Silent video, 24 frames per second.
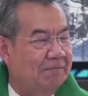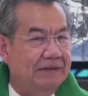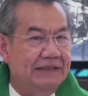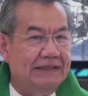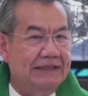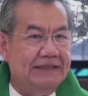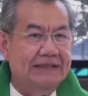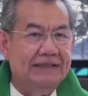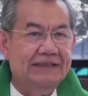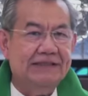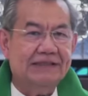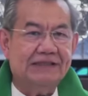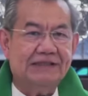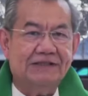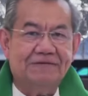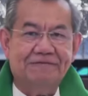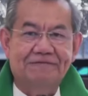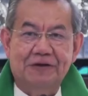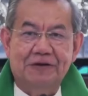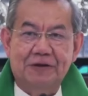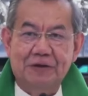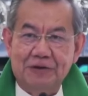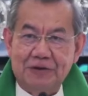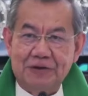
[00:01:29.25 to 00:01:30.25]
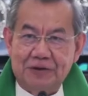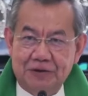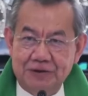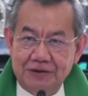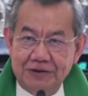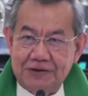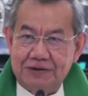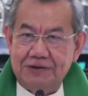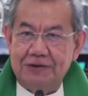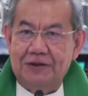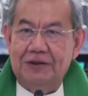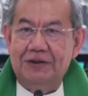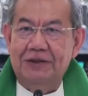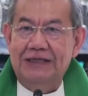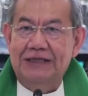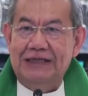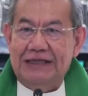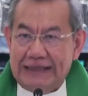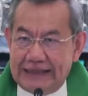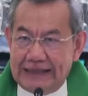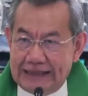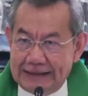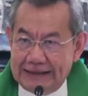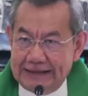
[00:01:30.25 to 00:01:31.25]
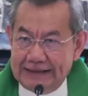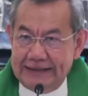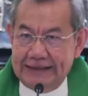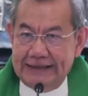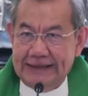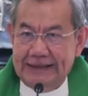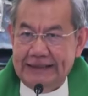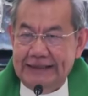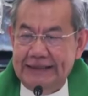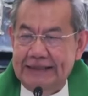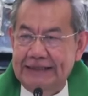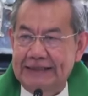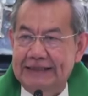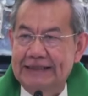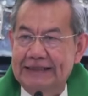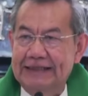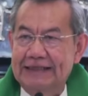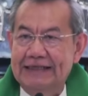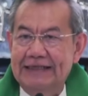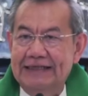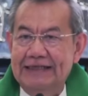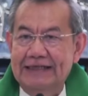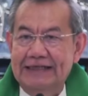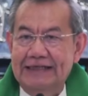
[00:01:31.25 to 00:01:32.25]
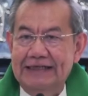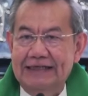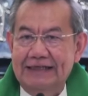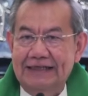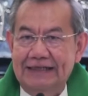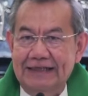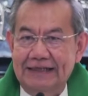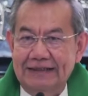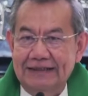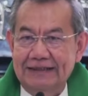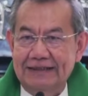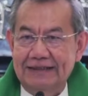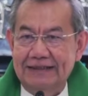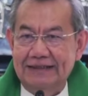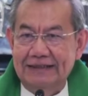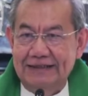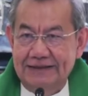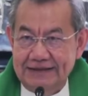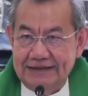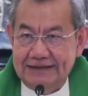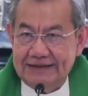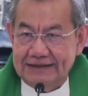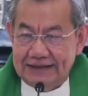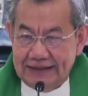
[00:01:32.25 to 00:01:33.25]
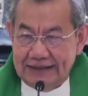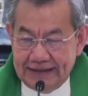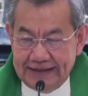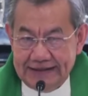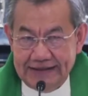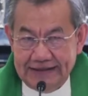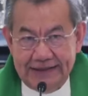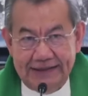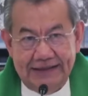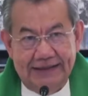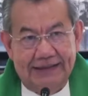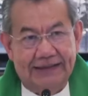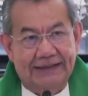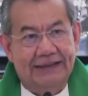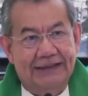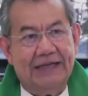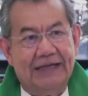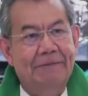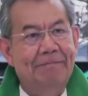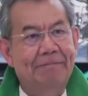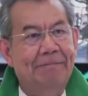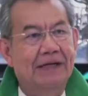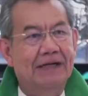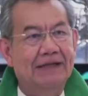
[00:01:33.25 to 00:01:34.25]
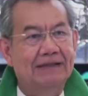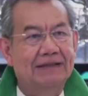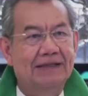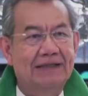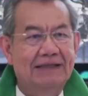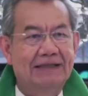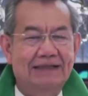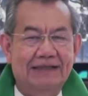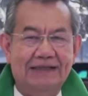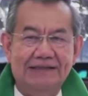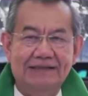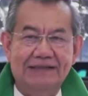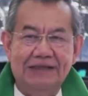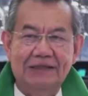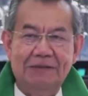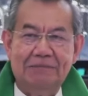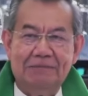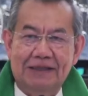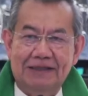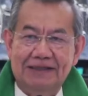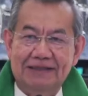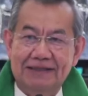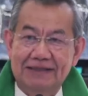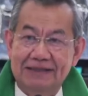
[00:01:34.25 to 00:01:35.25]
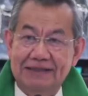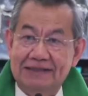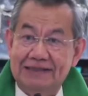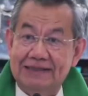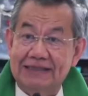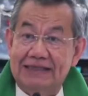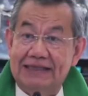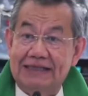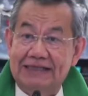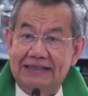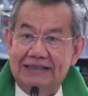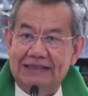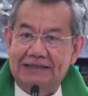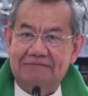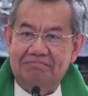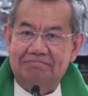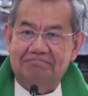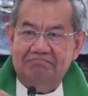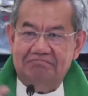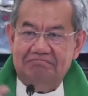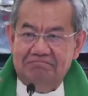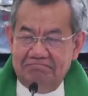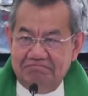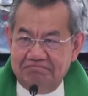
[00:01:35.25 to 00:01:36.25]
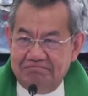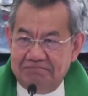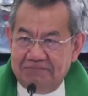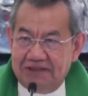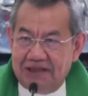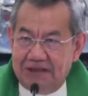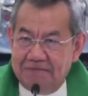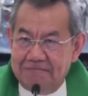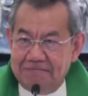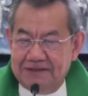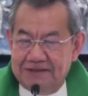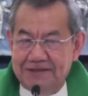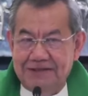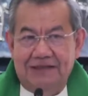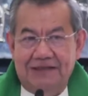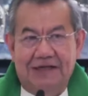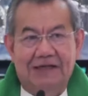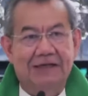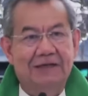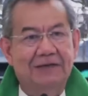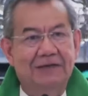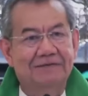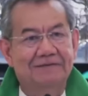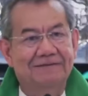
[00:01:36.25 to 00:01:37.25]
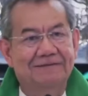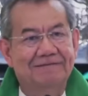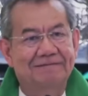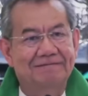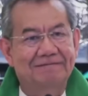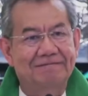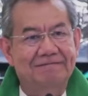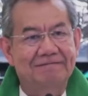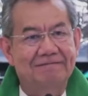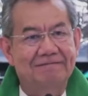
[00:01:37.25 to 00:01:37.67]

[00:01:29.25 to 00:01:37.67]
Please focus on liking, not disliking. Napakadali kasi yung mag-dislike, thumbs down.